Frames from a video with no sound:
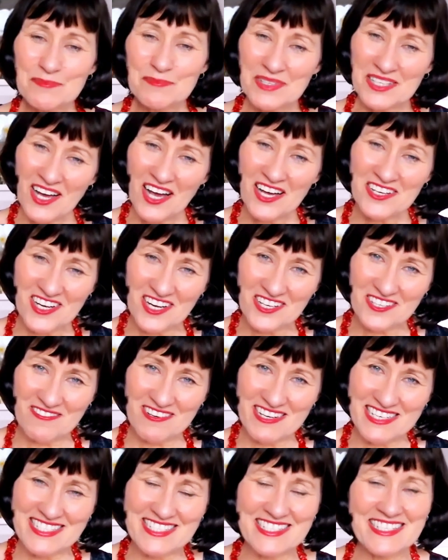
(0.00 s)
But I
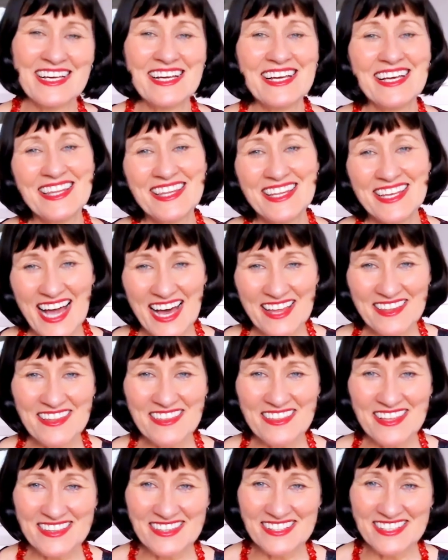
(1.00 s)
digress. The
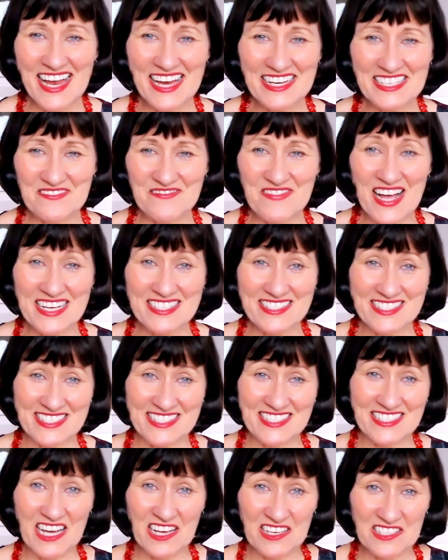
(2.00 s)
other thing that
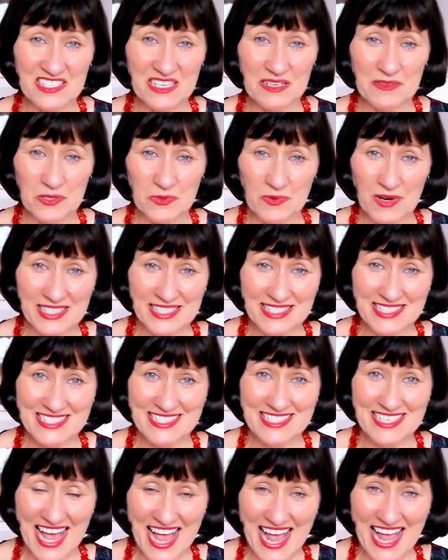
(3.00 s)
anti-vaxxers don't seem to
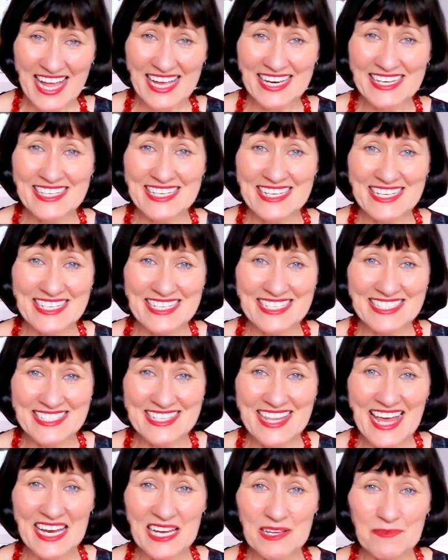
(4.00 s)
understand
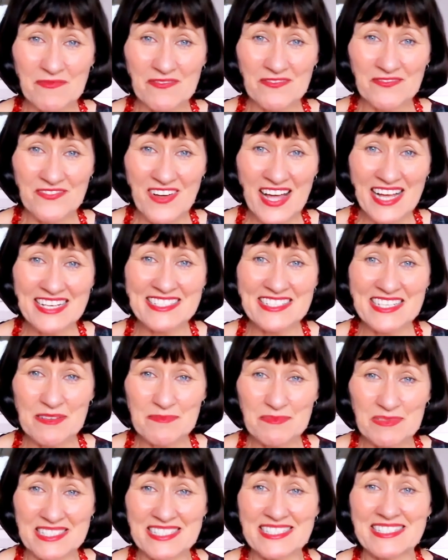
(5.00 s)
is that a
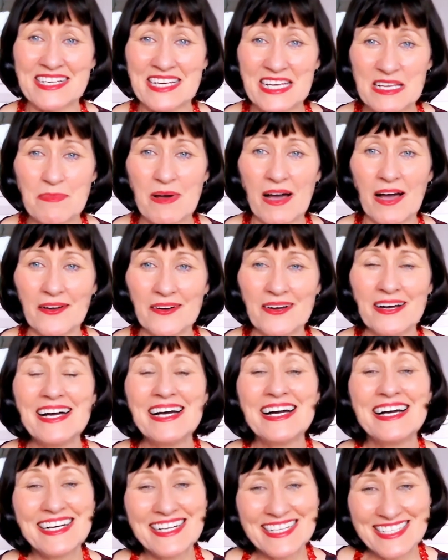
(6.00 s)
vaccine placebo
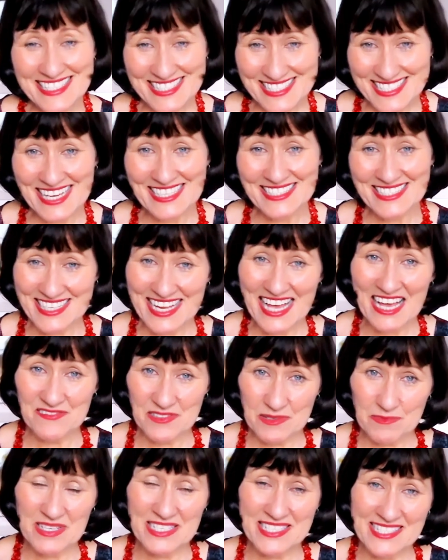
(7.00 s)
doesn't
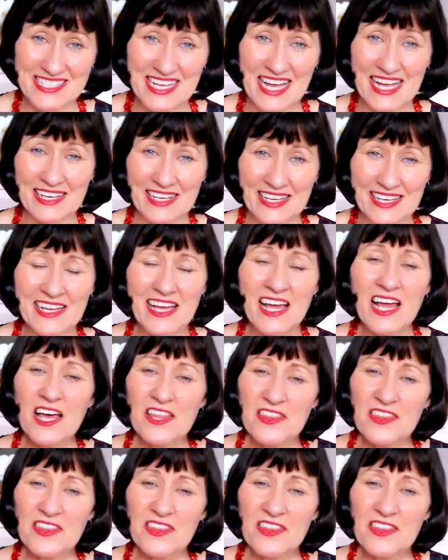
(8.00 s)
have to be saline.